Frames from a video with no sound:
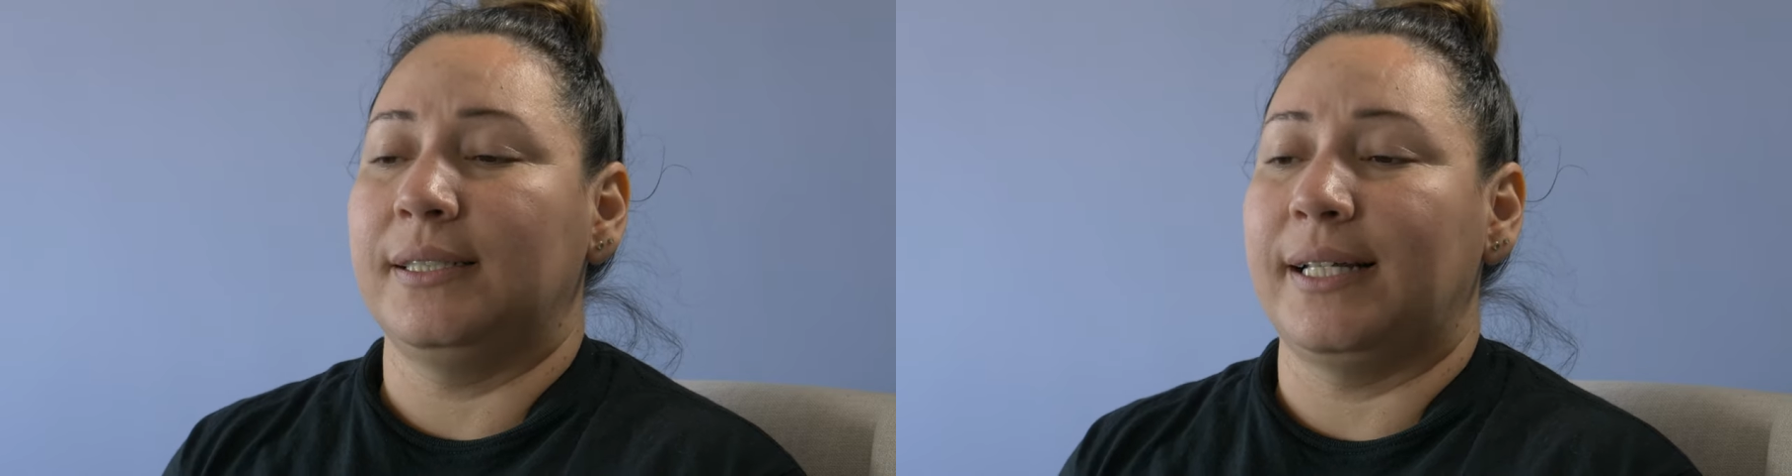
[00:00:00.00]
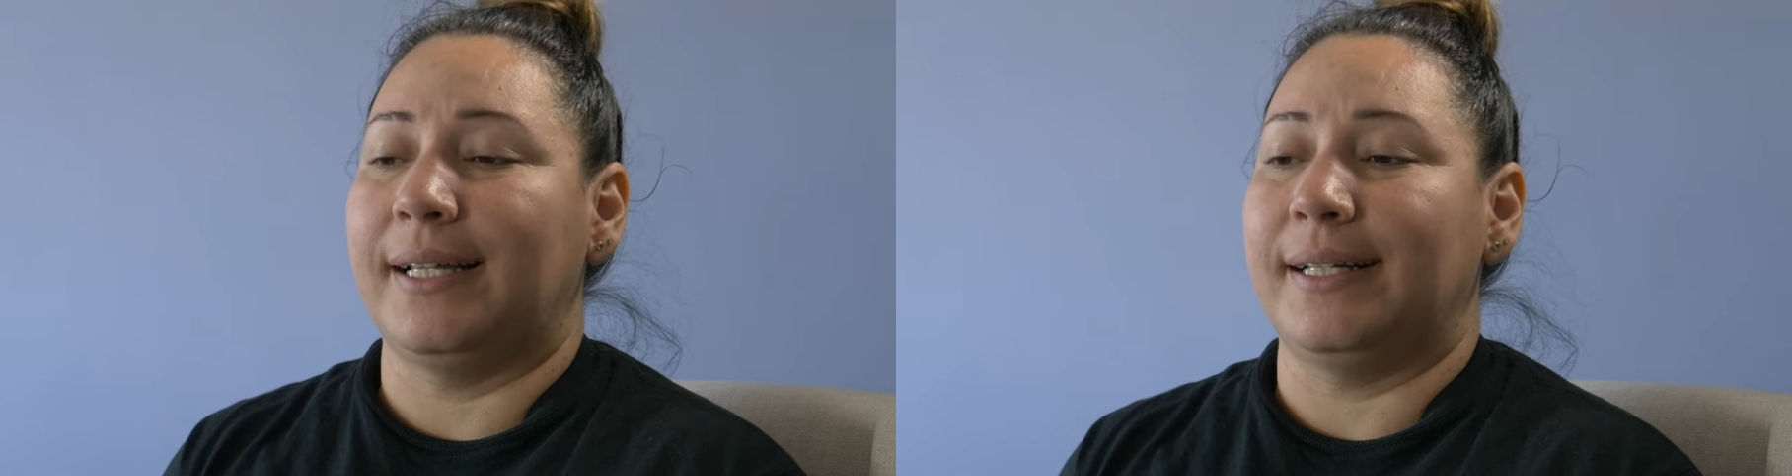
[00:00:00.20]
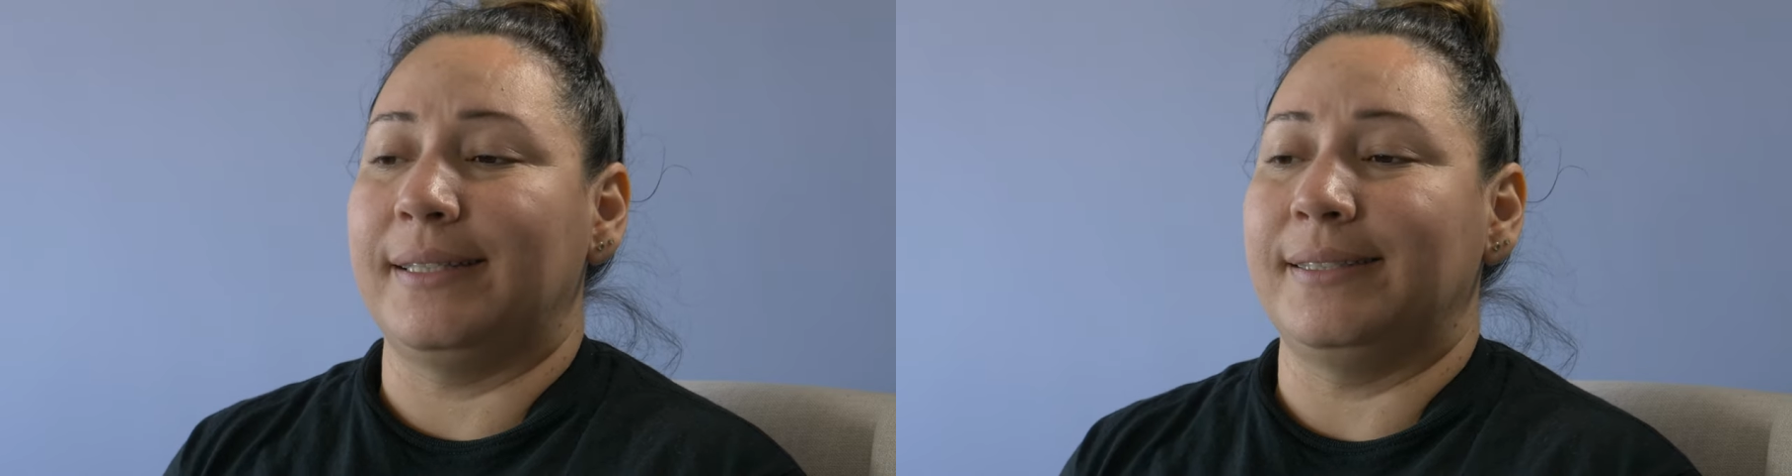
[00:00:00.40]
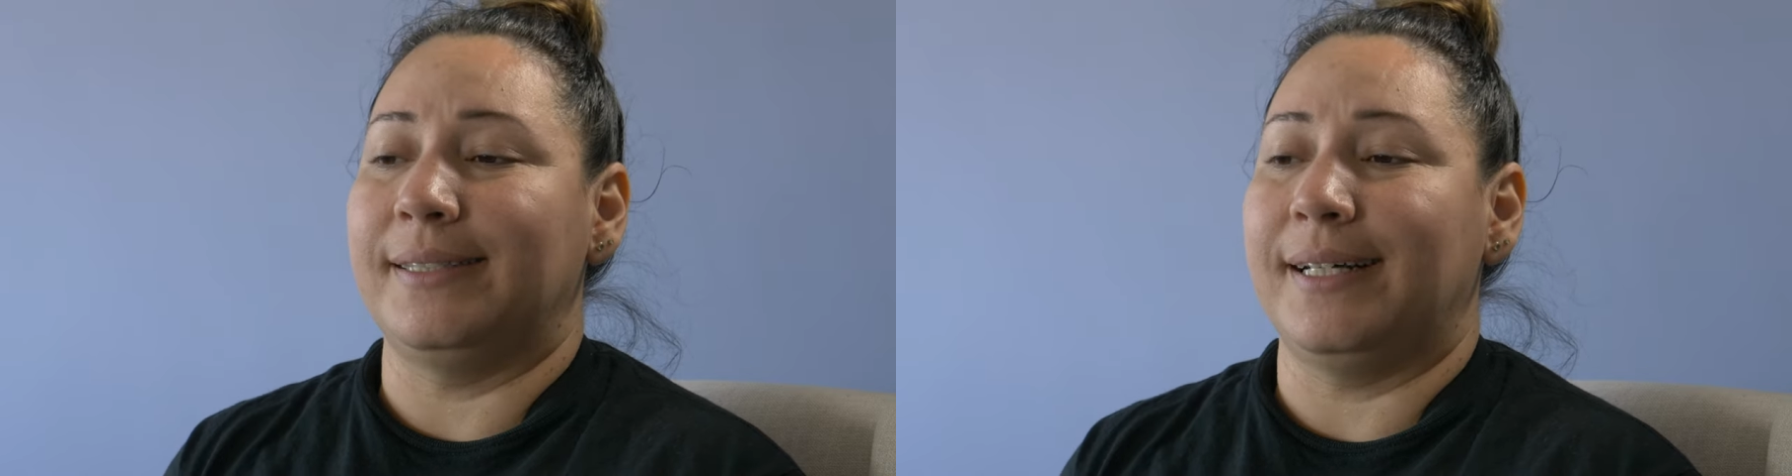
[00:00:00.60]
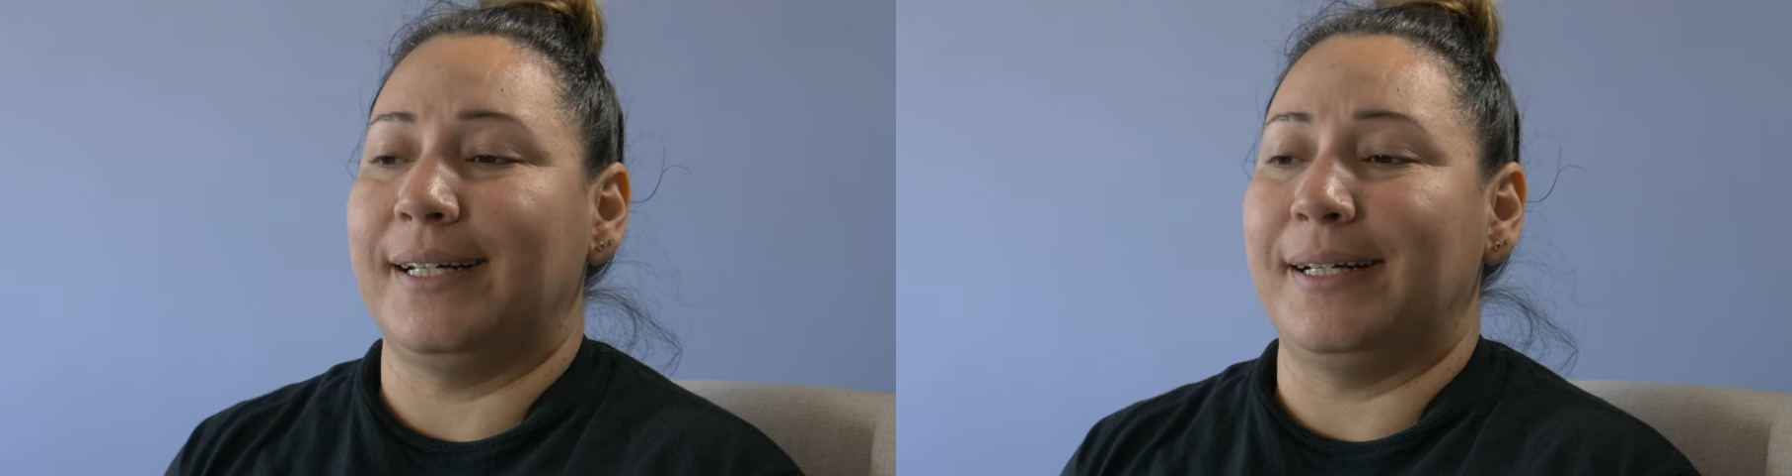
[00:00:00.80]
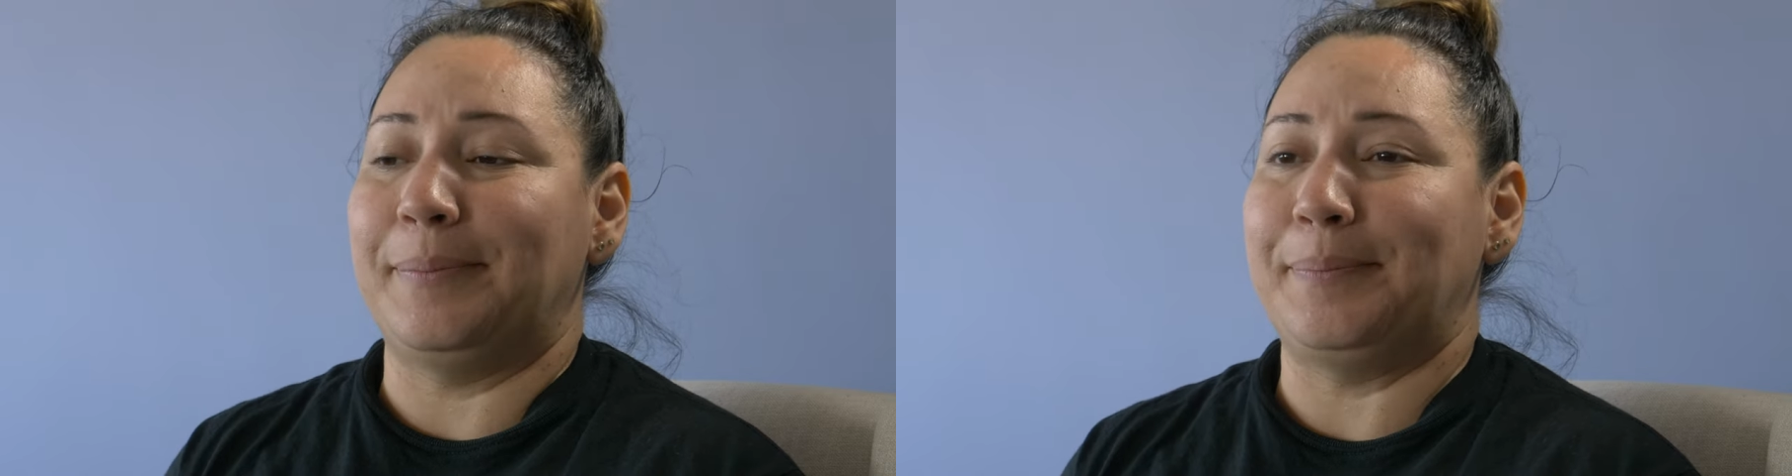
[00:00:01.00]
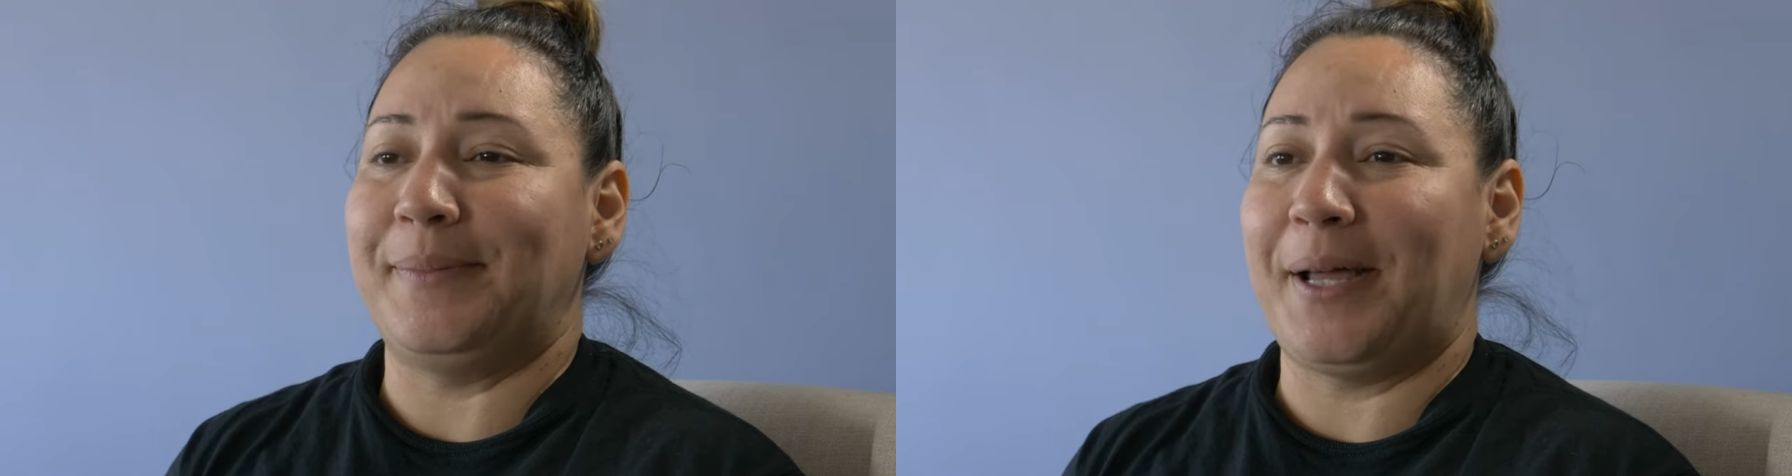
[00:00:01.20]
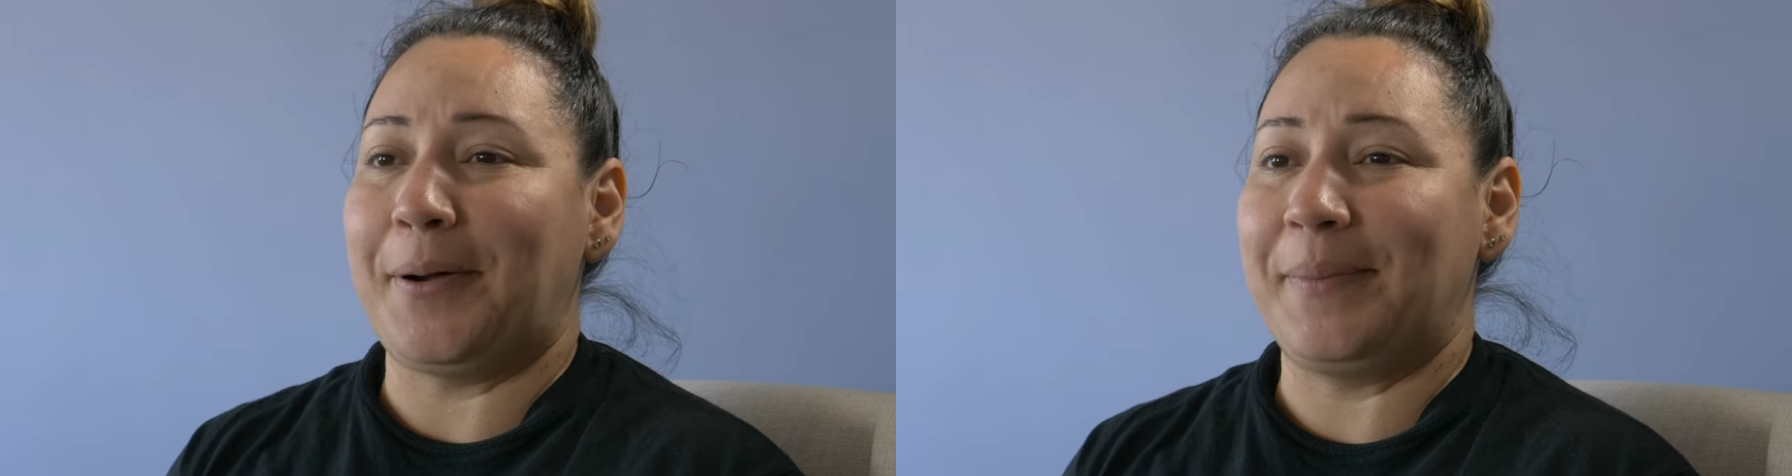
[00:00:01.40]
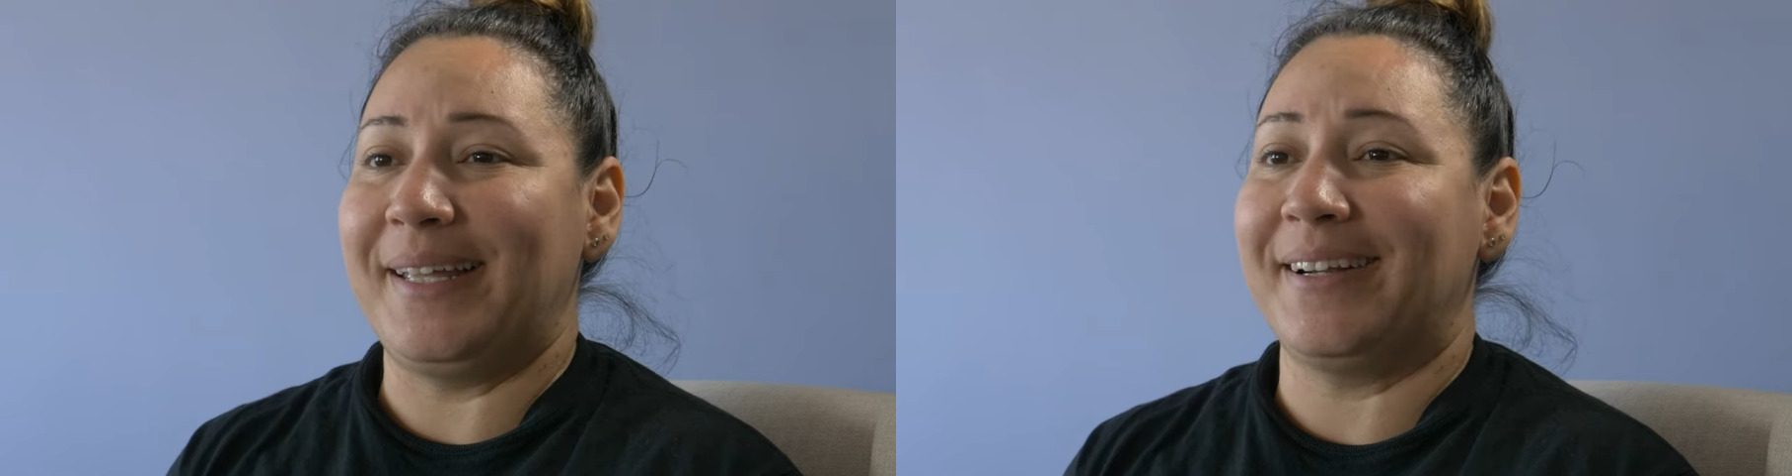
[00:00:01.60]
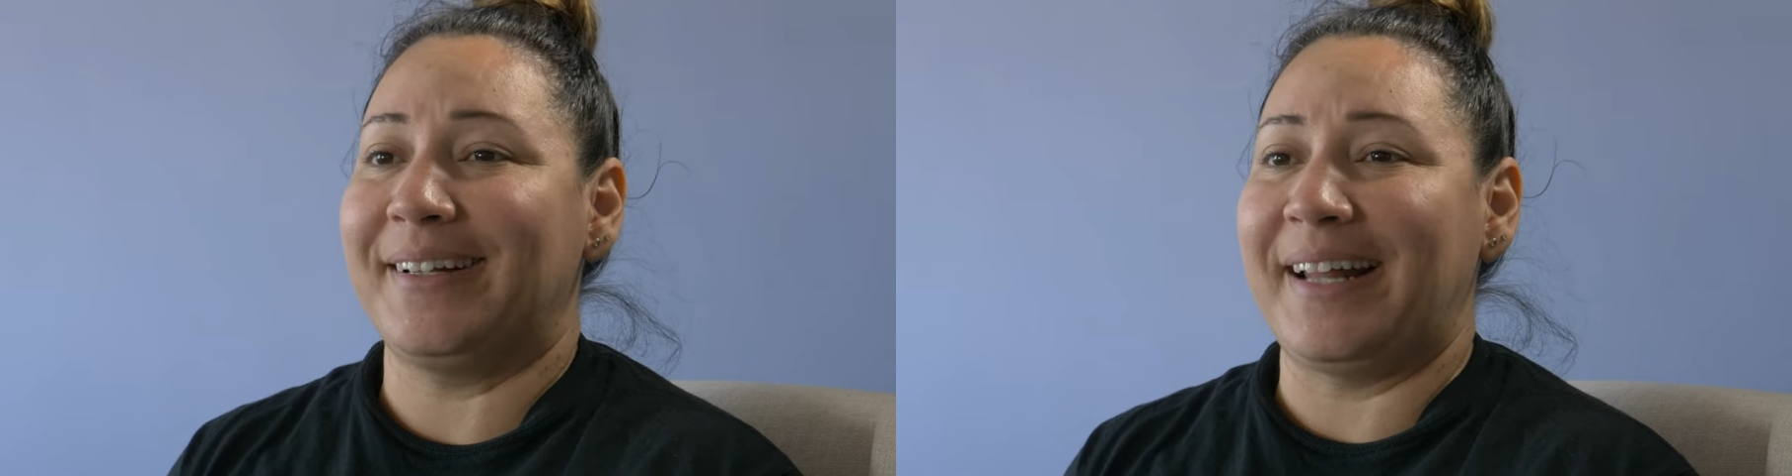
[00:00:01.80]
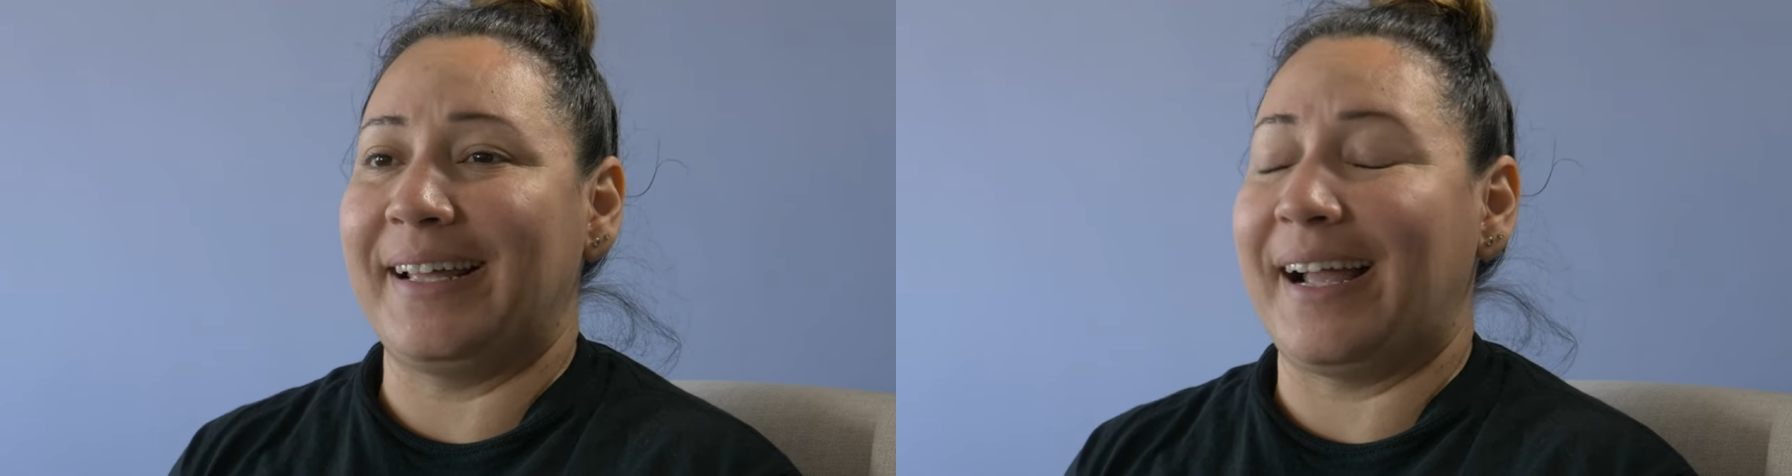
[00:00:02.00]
and um, now i'm here and I,